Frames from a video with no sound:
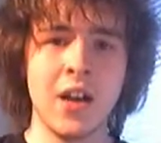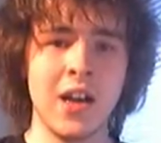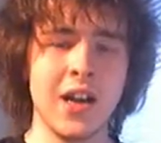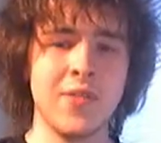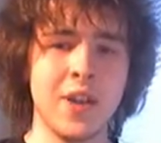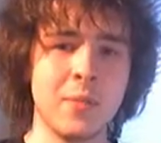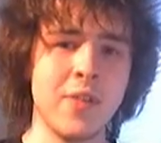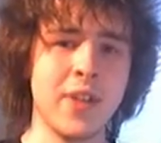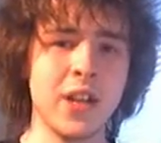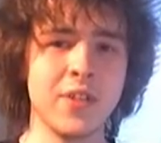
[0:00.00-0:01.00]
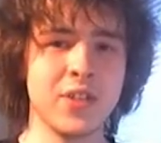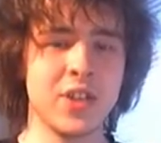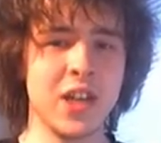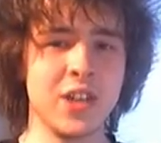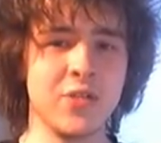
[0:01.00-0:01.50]
I've had my finger
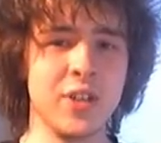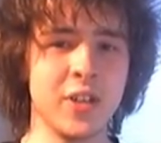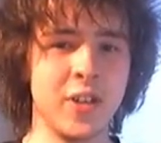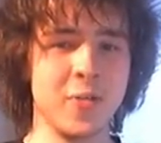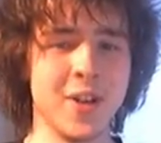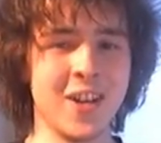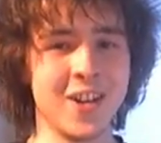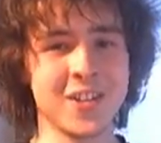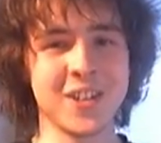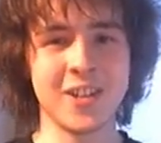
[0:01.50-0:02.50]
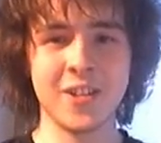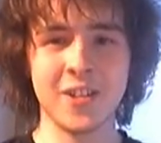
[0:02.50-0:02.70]
inside a real human heart.